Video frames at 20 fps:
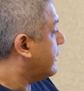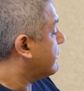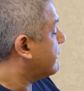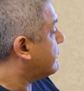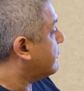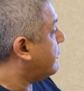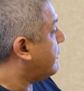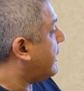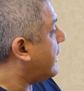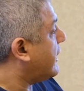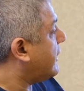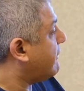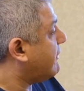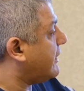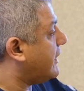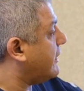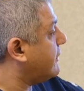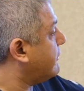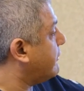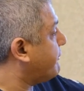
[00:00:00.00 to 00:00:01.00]
So I have a
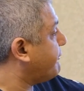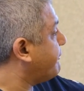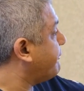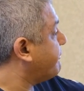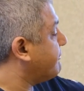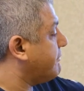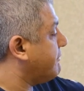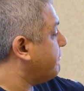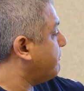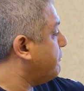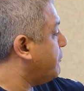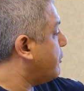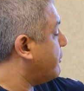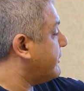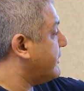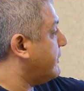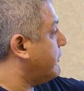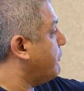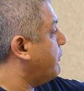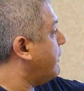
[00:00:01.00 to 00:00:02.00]
lot of
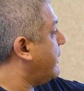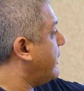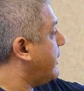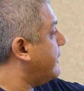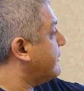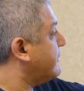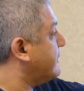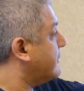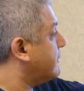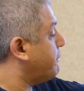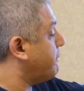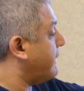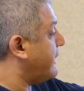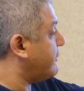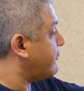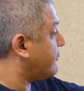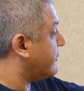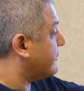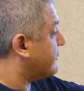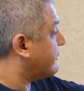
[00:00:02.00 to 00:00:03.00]
more than 100
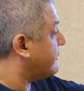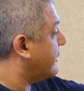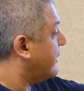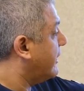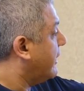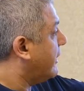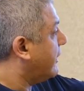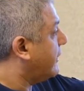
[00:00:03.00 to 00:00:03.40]
patients